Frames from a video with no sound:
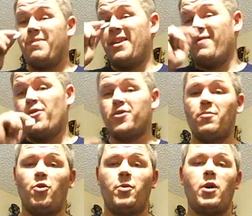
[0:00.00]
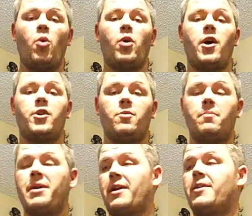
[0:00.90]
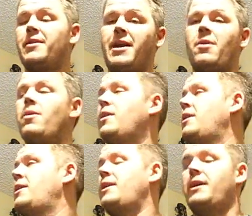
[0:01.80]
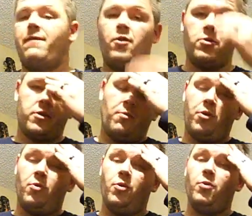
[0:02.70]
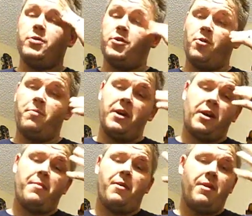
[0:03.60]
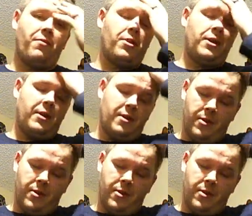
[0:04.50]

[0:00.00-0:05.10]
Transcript: if you're someone who can hold on to a pick. Now, if you're someone who loses your pick about every,